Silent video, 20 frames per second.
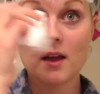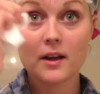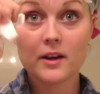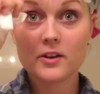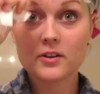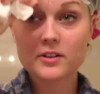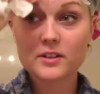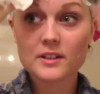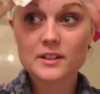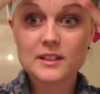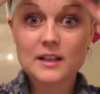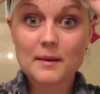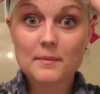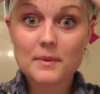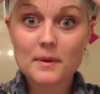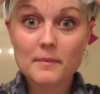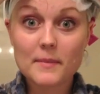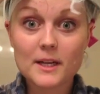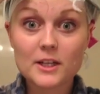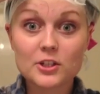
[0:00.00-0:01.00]
Here's the step
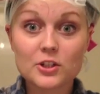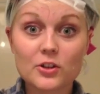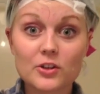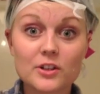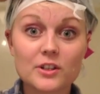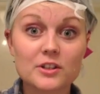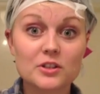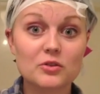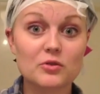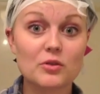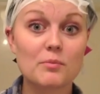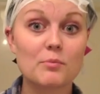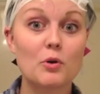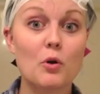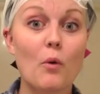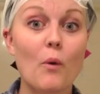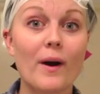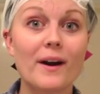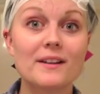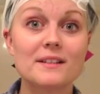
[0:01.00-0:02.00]
that makes sure it doesn't drip
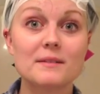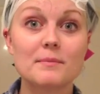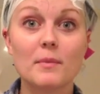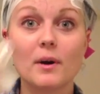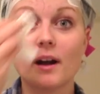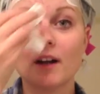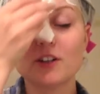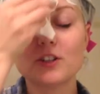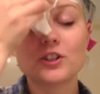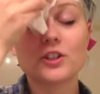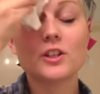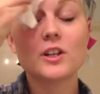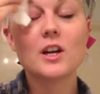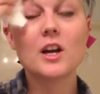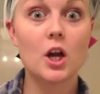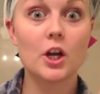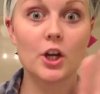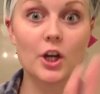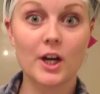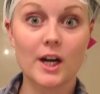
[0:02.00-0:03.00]
quite as much.
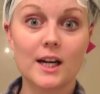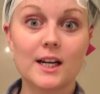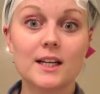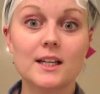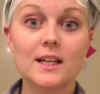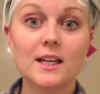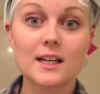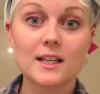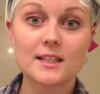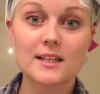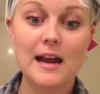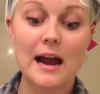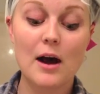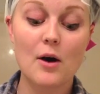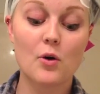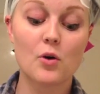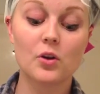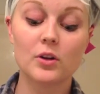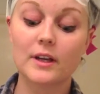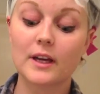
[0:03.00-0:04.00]
You're gonna need a
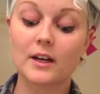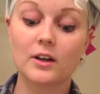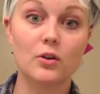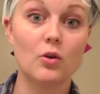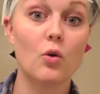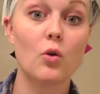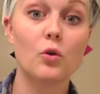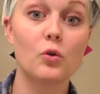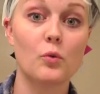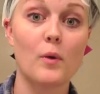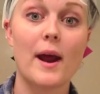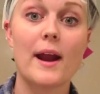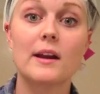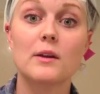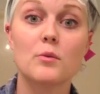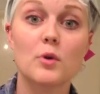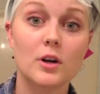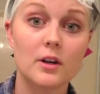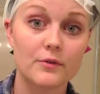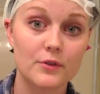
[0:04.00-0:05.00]
towel, get an old ratty
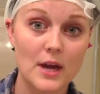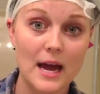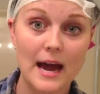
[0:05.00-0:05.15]
one if you